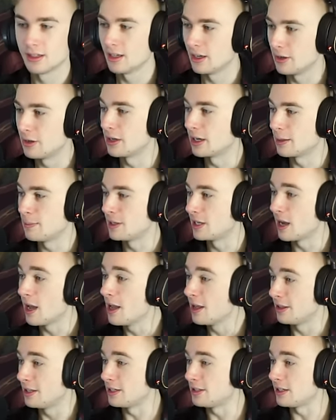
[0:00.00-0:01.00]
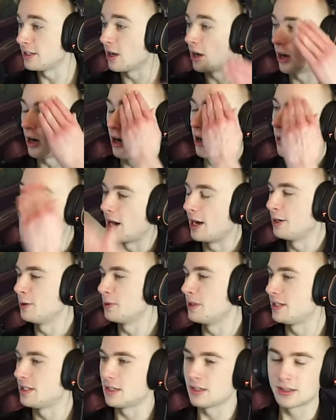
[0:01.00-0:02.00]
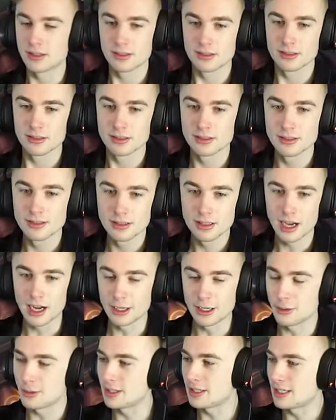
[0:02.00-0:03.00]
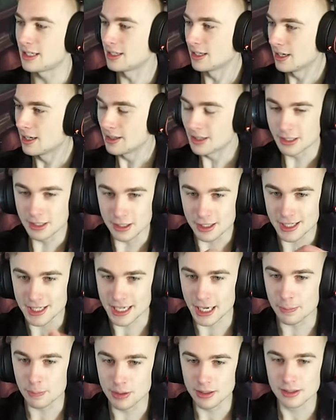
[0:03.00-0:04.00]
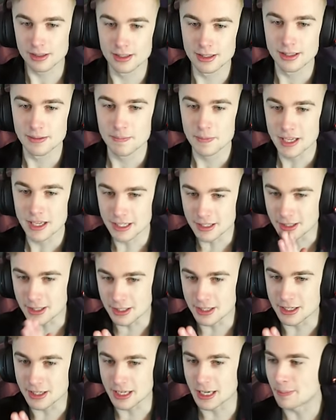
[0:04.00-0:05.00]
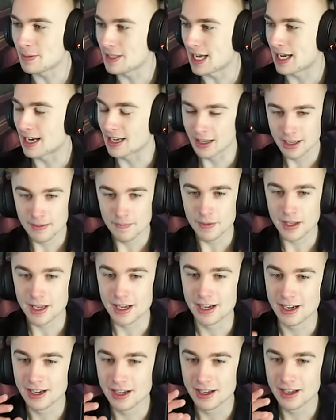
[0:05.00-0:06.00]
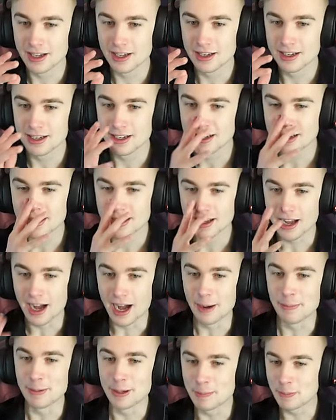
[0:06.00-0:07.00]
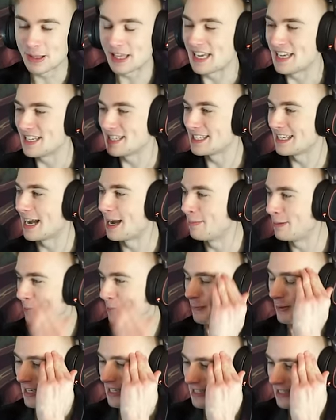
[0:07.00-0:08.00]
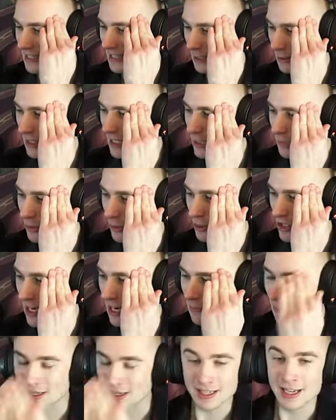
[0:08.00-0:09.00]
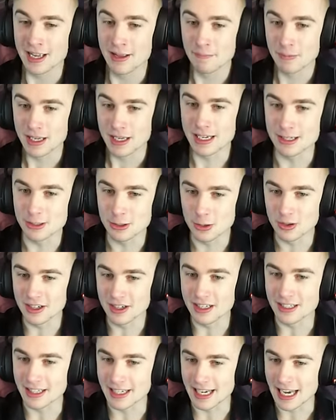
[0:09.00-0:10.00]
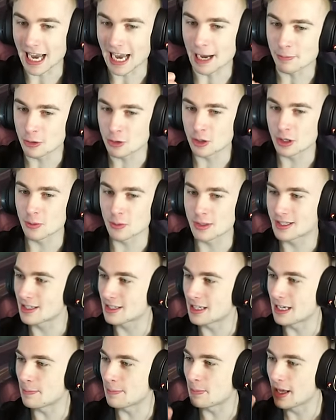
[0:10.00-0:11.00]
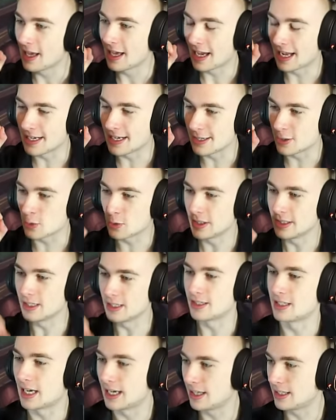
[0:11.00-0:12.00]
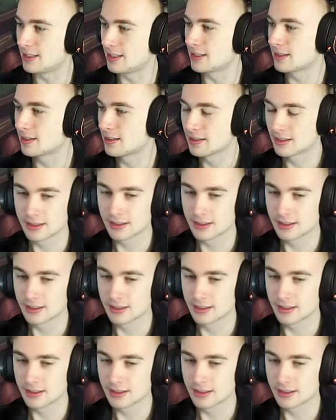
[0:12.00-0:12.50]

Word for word: You gotta be kidding. This is... Oh, I know what this is. I know this is. This is skip. It's the skip deck. I'm gonna play a, I'm gonna play a Secret Keeper champion. He is going to capture it with Skip, and he is going to silence,